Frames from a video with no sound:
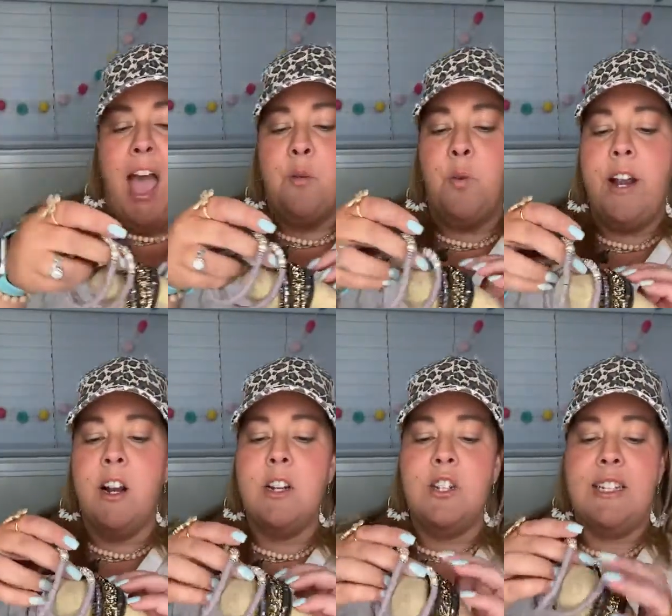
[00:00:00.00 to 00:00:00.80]
And
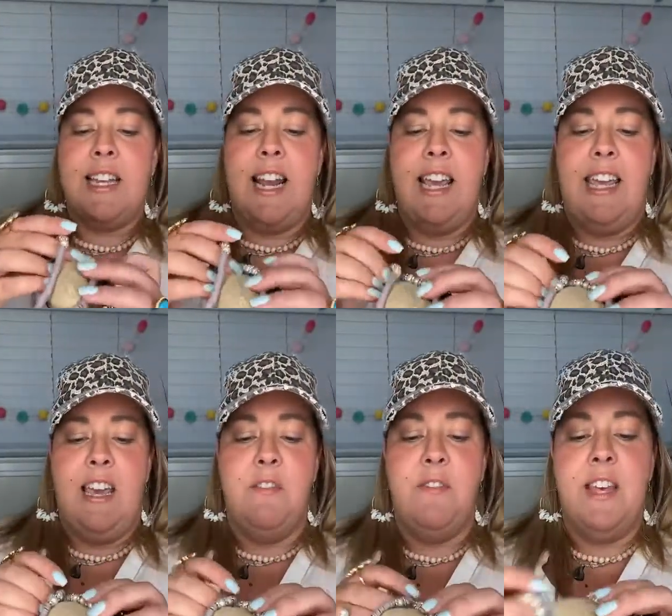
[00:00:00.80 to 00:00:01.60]
we're just gonna
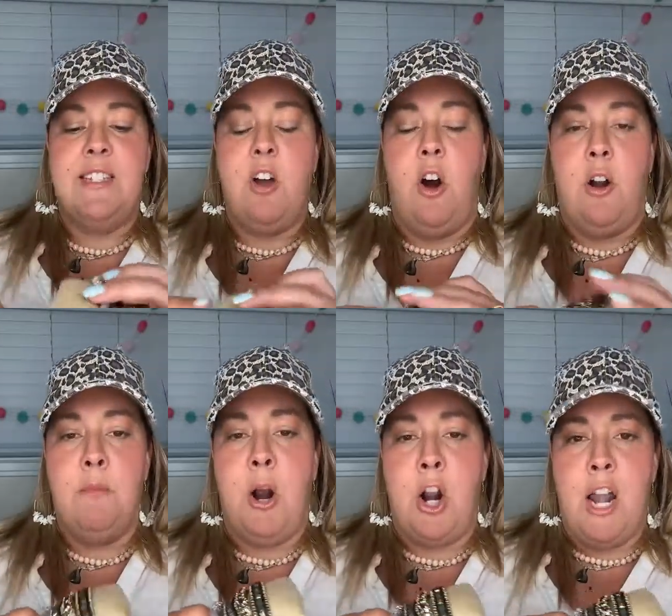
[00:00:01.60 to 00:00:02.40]
give this
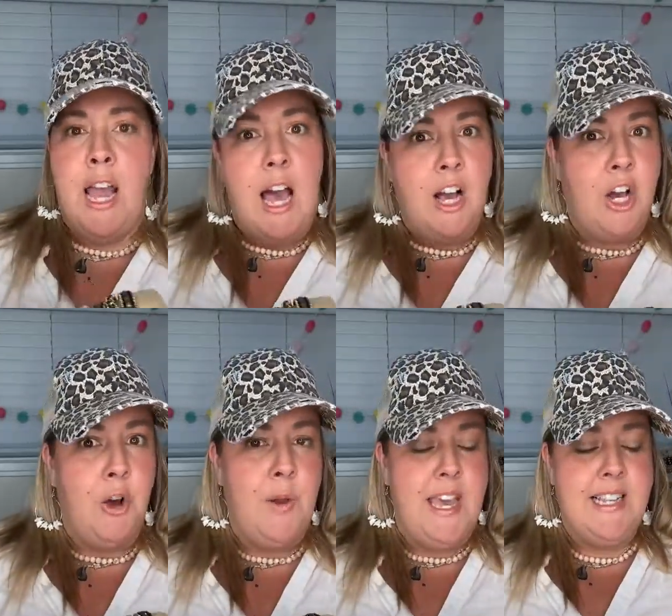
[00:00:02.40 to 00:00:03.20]
arm party a
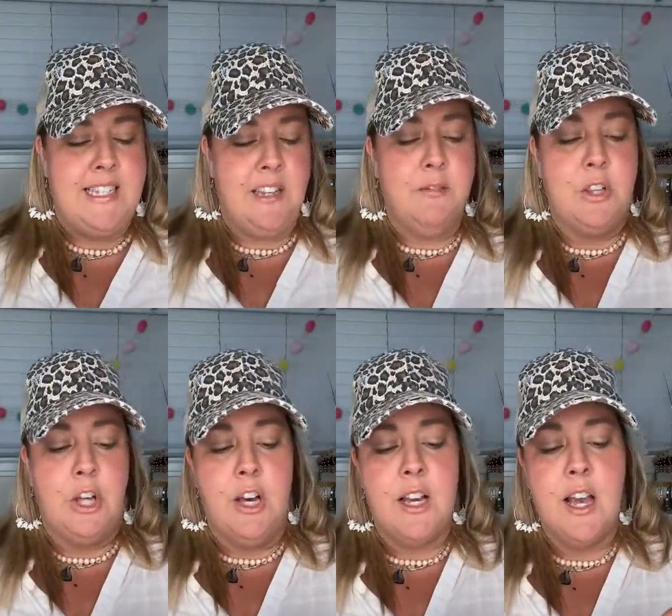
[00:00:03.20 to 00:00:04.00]
cohesive
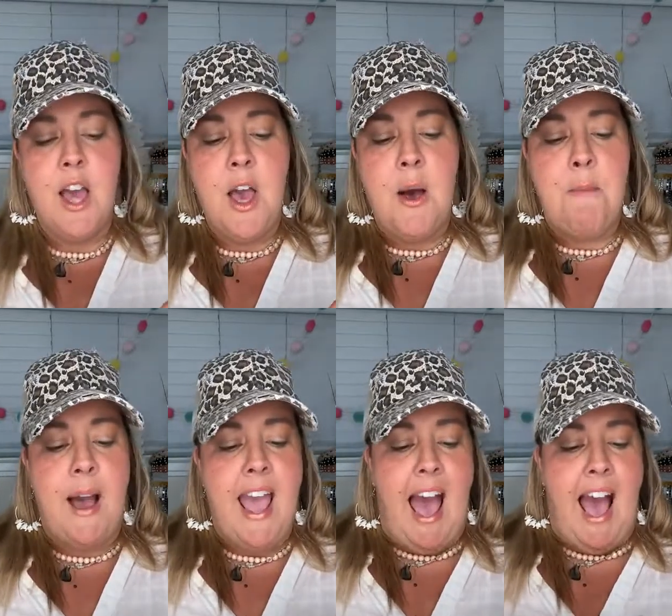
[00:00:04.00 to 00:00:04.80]
look
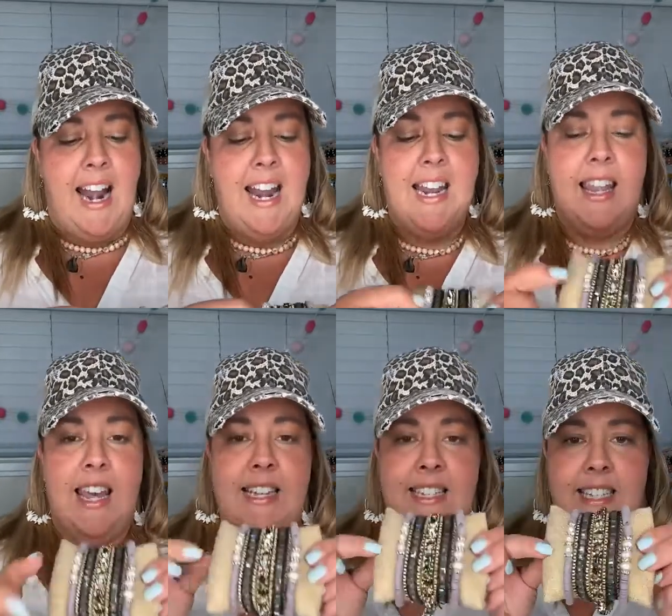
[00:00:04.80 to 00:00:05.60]
by adding
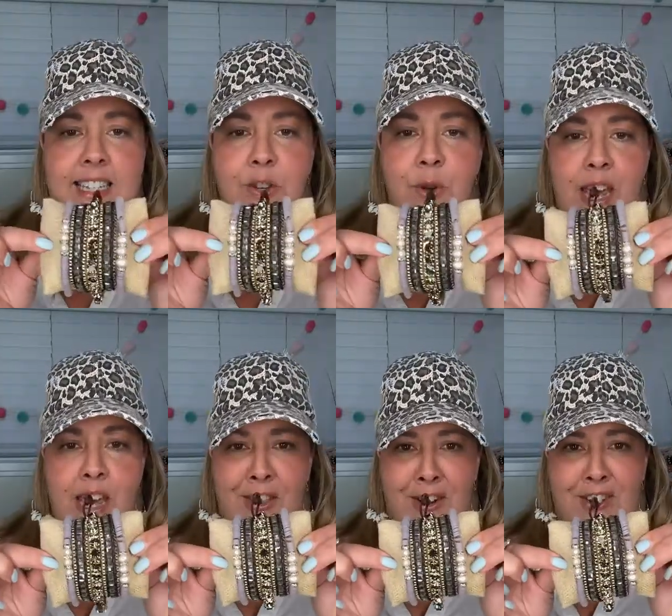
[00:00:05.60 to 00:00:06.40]
this to
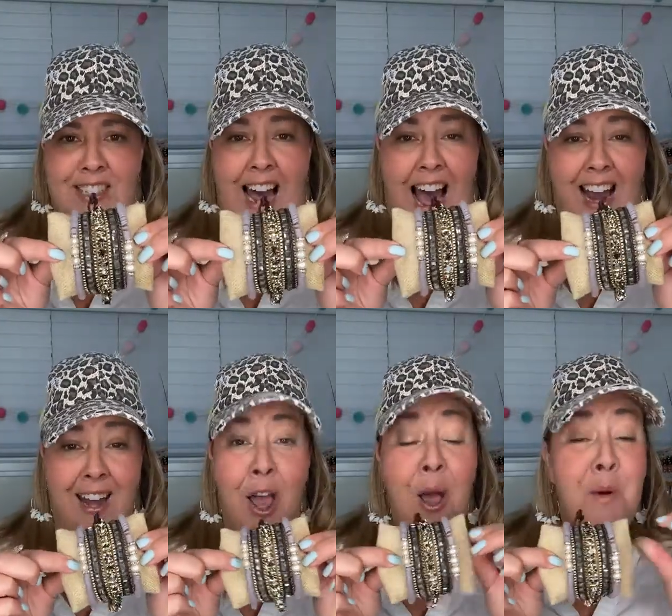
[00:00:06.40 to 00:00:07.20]
either
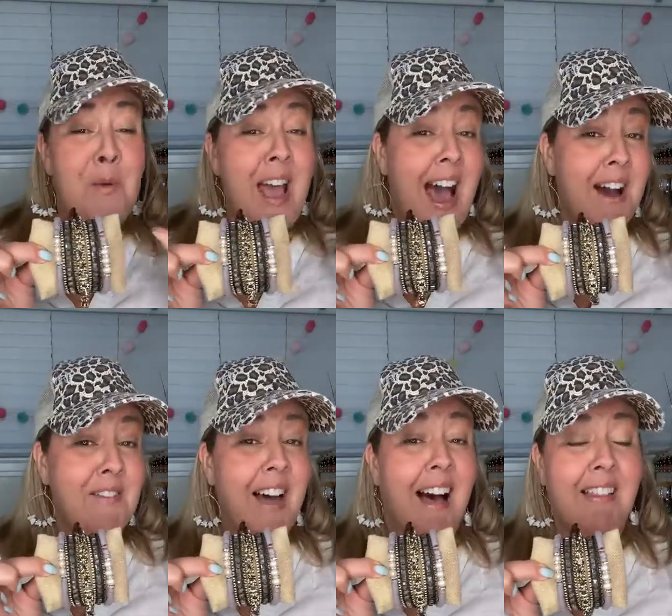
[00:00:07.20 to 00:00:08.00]
side. We
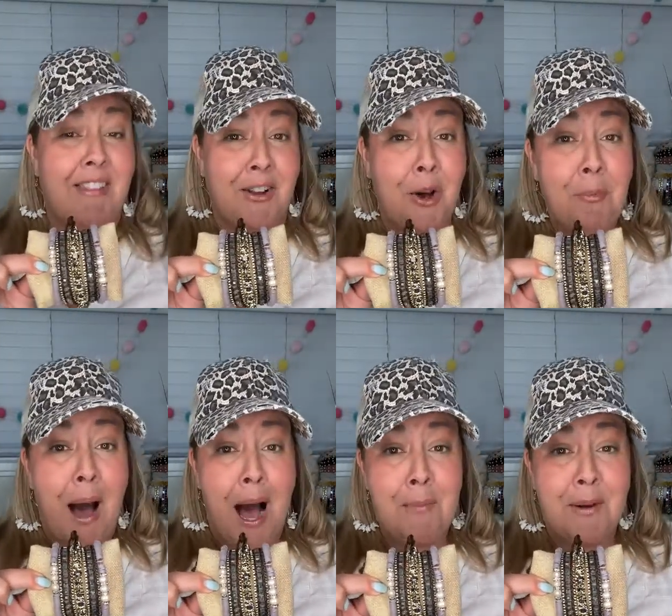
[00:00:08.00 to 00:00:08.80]
have that little
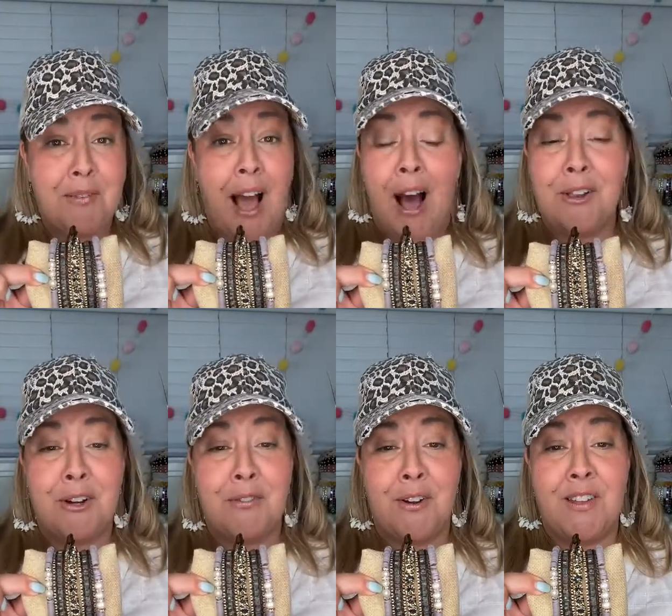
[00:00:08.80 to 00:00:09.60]
pop of
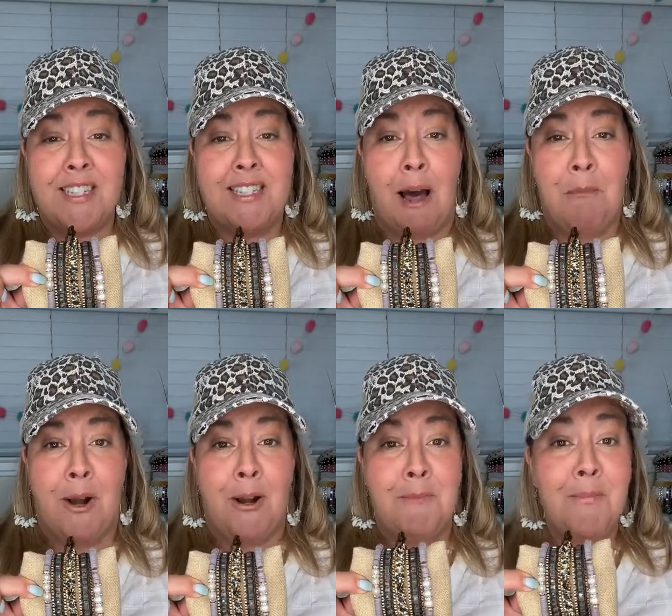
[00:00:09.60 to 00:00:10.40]
color for the
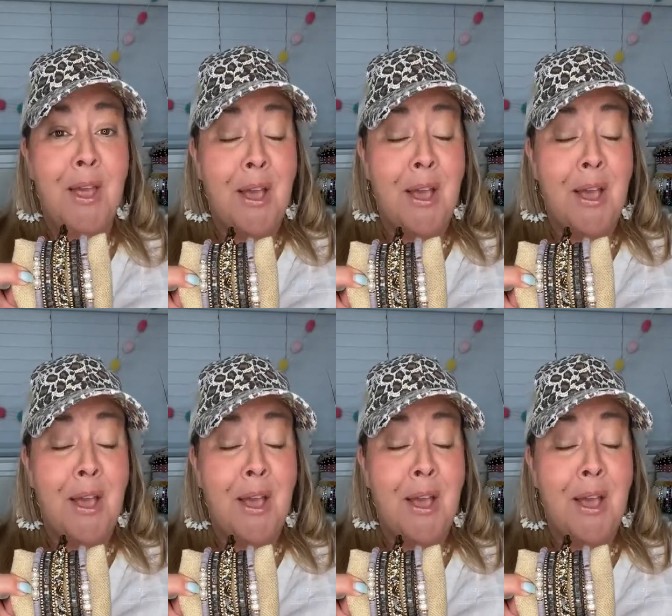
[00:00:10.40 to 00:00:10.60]
summer.